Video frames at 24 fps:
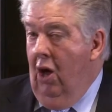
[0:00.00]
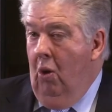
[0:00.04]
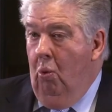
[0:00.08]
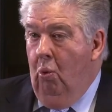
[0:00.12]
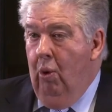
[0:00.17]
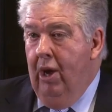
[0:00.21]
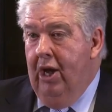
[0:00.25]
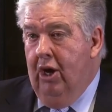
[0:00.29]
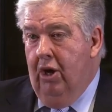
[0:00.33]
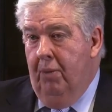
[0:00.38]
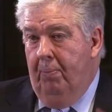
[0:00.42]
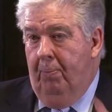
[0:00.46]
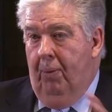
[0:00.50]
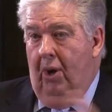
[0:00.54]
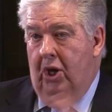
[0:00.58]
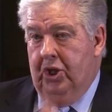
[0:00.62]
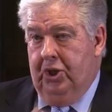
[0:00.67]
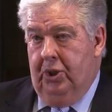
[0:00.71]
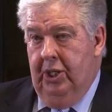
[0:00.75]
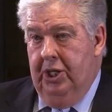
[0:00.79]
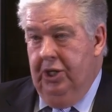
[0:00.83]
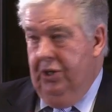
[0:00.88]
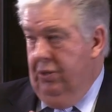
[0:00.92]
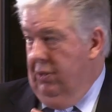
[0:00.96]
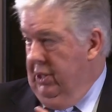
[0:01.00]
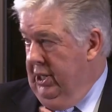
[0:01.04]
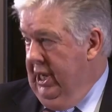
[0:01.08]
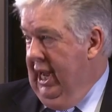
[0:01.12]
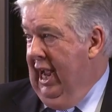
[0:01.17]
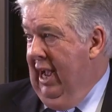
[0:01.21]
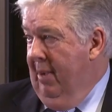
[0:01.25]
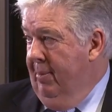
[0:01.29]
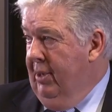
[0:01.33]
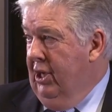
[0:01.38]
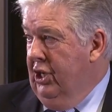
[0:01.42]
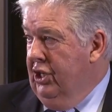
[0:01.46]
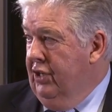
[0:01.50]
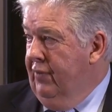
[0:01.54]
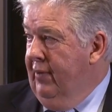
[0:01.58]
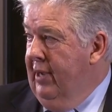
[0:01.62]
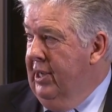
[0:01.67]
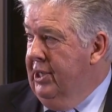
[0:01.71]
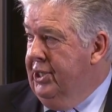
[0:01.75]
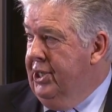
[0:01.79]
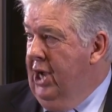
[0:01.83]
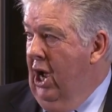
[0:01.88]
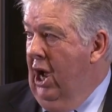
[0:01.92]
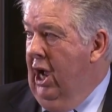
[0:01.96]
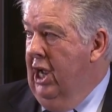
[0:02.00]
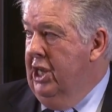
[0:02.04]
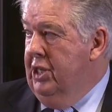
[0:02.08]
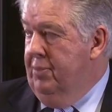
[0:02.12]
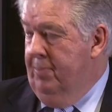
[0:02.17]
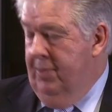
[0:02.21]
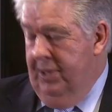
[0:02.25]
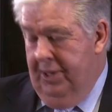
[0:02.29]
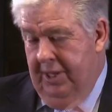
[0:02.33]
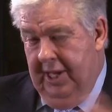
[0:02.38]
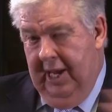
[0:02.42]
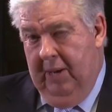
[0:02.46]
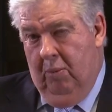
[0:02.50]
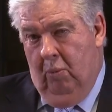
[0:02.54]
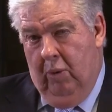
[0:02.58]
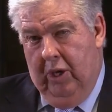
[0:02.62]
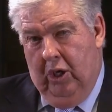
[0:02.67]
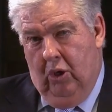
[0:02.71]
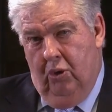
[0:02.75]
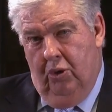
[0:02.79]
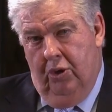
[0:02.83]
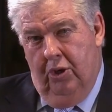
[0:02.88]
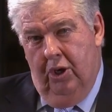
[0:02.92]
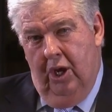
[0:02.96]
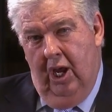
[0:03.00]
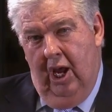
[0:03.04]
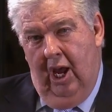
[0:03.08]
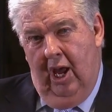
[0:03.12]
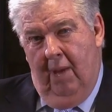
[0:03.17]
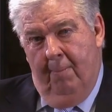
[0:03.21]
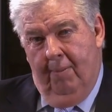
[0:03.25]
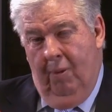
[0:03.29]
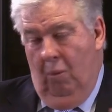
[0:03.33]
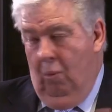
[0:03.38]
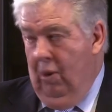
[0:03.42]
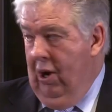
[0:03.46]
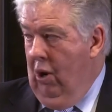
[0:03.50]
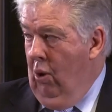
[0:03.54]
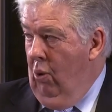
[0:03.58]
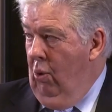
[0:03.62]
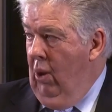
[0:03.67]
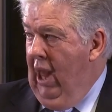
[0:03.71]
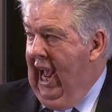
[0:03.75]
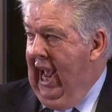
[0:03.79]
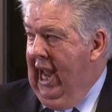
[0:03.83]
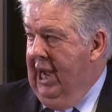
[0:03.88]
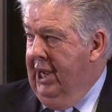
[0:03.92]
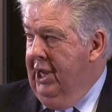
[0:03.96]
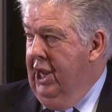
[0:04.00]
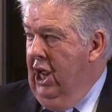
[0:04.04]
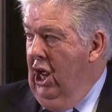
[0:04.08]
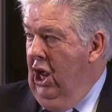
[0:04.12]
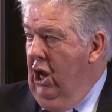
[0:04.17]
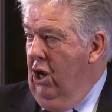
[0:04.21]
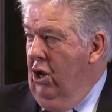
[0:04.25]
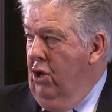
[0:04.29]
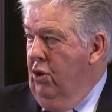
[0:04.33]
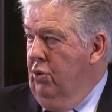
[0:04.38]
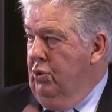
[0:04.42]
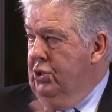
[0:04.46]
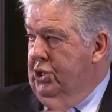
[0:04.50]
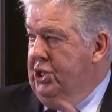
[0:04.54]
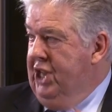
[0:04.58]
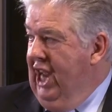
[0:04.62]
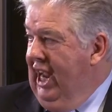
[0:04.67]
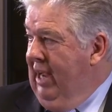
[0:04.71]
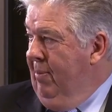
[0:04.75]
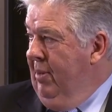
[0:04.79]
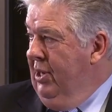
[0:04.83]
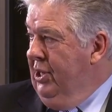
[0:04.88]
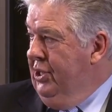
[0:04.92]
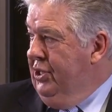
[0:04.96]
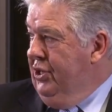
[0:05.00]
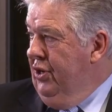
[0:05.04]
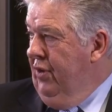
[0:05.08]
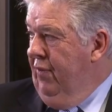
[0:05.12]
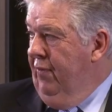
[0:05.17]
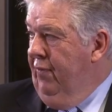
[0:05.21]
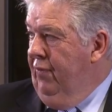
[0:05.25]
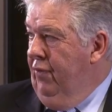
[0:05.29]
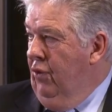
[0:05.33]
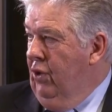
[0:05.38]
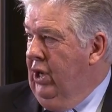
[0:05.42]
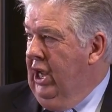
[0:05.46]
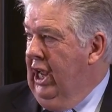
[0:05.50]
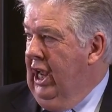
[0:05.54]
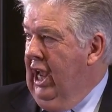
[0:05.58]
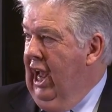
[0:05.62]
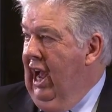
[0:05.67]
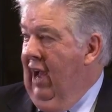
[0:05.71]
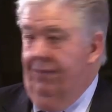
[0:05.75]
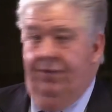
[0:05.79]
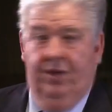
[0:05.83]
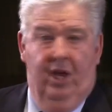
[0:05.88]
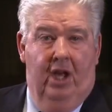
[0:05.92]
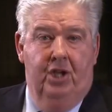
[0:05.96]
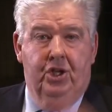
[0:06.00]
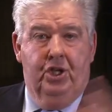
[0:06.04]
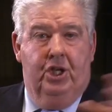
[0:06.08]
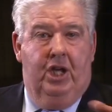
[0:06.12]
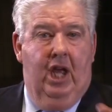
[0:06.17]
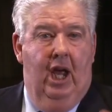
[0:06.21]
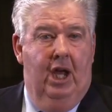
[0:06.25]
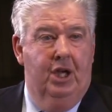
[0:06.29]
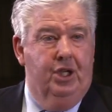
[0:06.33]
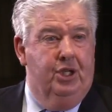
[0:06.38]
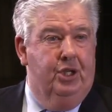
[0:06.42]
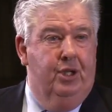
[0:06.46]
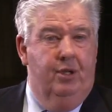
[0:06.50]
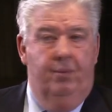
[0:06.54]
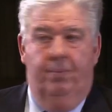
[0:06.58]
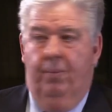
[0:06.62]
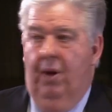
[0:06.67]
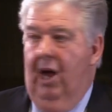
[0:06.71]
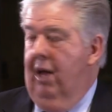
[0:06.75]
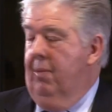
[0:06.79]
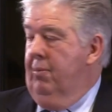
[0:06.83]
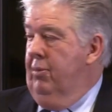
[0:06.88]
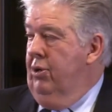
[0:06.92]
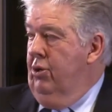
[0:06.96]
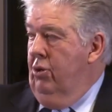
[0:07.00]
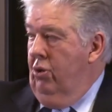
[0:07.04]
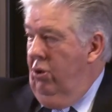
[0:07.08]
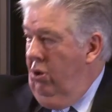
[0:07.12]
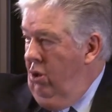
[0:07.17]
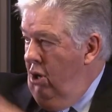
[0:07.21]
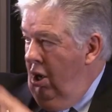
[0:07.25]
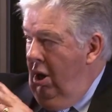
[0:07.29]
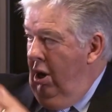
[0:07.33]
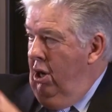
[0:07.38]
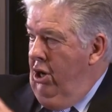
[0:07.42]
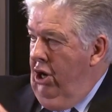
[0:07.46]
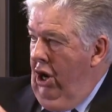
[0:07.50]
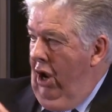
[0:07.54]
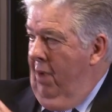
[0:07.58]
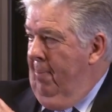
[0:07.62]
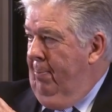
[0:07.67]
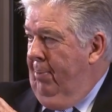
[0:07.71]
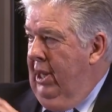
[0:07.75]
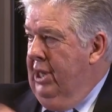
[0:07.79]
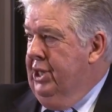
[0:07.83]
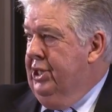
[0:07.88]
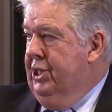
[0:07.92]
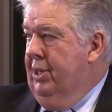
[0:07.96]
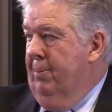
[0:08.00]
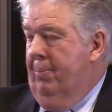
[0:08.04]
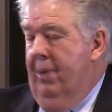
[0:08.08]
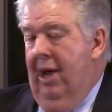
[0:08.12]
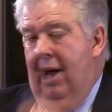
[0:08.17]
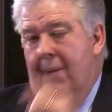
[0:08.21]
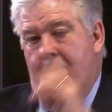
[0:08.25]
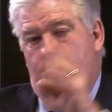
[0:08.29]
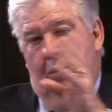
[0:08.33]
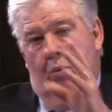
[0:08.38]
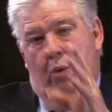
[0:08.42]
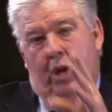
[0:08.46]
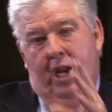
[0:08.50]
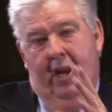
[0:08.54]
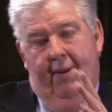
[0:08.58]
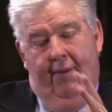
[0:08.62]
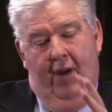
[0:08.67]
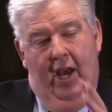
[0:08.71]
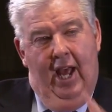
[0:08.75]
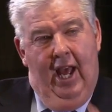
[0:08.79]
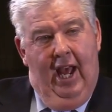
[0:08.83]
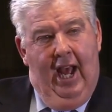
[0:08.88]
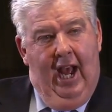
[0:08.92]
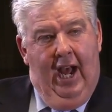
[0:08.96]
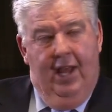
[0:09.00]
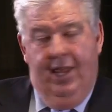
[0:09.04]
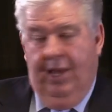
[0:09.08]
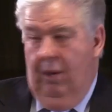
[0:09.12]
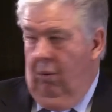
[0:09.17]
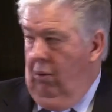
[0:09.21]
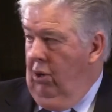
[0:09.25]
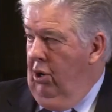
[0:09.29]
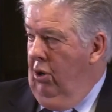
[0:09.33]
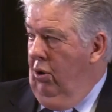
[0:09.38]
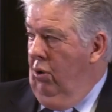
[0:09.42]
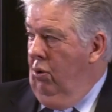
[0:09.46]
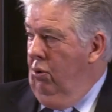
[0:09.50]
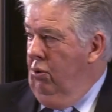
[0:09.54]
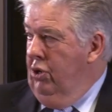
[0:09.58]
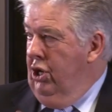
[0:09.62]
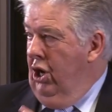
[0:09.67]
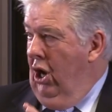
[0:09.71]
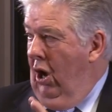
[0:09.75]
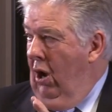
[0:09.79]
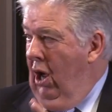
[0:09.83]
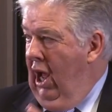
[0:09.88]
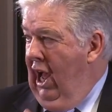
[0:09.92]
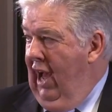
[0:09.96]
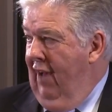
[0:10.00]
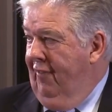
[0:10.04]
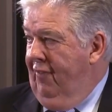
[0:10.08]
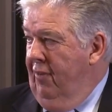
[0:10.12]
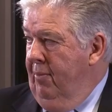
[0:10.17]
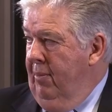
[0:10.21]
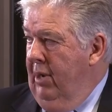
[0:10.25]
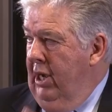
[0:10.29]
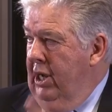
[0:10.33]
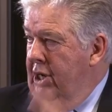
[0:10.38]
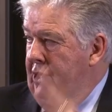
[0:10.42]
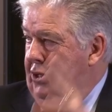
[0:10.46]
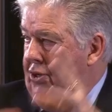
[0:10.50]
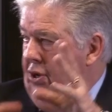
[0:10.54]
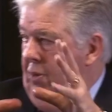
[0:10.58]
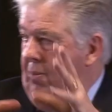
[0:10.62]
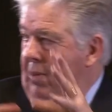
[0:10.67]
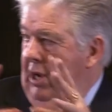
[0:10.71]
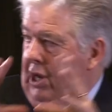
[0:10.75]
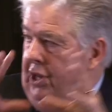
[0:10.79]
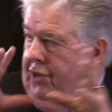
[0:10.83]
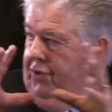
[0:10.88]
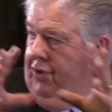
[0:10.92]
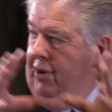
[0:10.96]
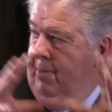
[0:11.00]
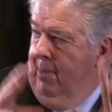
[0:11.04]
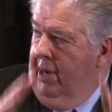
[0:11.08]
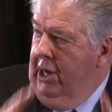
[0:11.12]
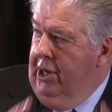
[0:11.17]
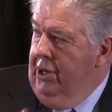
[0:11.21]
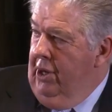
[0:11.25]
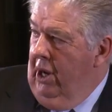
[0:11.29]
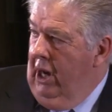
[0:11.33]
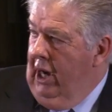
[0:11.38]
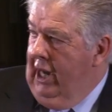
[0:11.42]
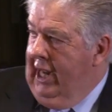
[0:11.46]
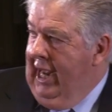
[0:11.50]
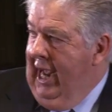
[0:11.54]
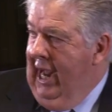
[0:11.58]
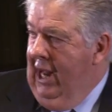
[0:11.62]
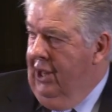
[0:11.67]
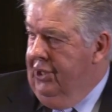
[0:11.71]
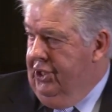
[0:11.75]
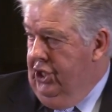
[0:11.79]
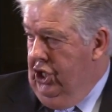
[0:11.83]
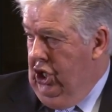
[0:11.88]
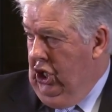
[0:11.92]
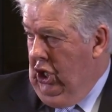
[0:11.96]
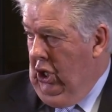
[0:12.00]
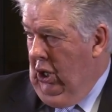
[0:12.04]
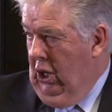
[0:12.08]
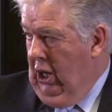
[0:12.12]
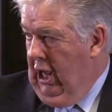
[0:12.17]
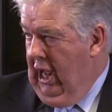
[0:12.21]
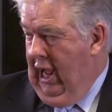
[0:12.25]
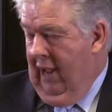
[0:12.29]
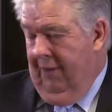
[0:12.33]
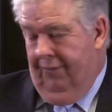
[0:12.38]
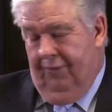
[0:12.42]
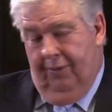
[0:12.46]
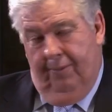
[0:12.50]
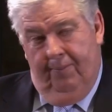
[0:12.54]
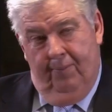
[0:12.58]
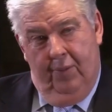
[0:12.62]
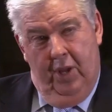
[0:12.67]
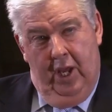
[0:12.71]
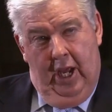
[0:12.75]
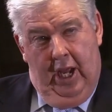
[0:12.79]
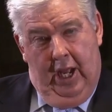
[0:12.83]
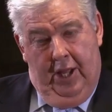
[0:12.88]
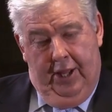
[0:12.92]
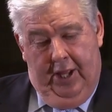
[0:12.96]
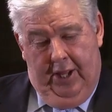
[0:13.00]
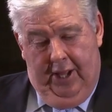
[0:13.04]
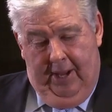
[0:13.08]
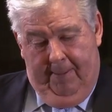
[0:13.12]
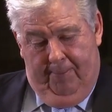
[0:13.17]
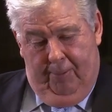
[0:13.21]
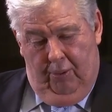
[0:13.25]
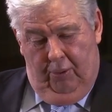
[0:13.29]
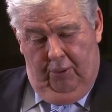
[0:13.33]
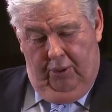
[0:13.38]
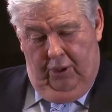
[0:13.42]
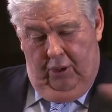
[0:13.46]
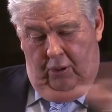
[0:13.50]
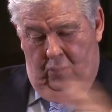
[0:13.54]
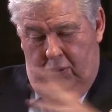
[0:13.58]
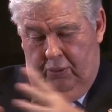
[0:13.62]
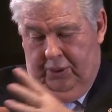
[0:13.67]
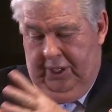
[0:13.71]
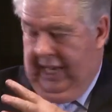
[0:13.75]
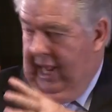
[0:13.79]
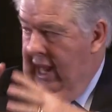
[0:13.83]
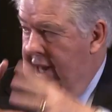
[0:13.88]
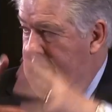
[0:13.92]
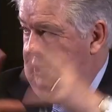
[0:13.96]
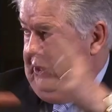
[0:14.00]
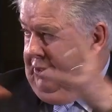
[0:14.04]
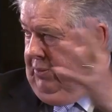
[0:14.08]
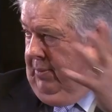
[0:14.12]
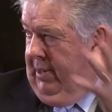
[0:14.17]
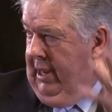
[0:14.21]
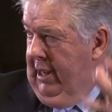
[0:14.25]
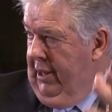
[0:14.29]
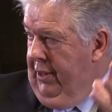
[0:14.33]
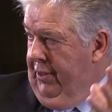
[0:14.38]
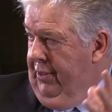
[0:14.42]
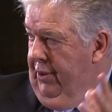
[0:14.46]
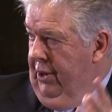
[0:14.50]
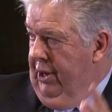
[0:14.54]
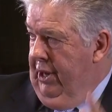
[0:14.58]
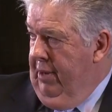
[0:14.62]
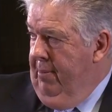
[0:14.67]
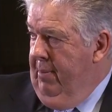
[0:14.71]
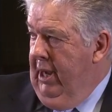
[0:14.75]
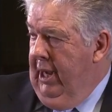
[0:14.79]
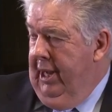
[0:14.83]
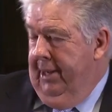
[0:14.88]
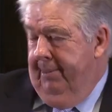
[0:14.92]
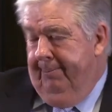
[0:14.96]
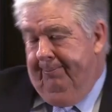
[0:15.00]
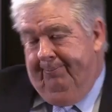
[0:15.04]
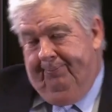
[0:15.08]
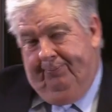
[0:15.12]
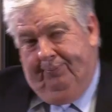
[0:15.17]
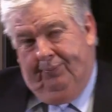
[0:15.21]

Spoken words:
We could possibly do it now because of our size, but then we couldn't. But we all had little segments of looking after education department, or, you know, police department, or whatever. And they were little, you know, $500,000, $2 million, $3 million accounts, and you could look after them. Then they pulled it all together to about 30 million.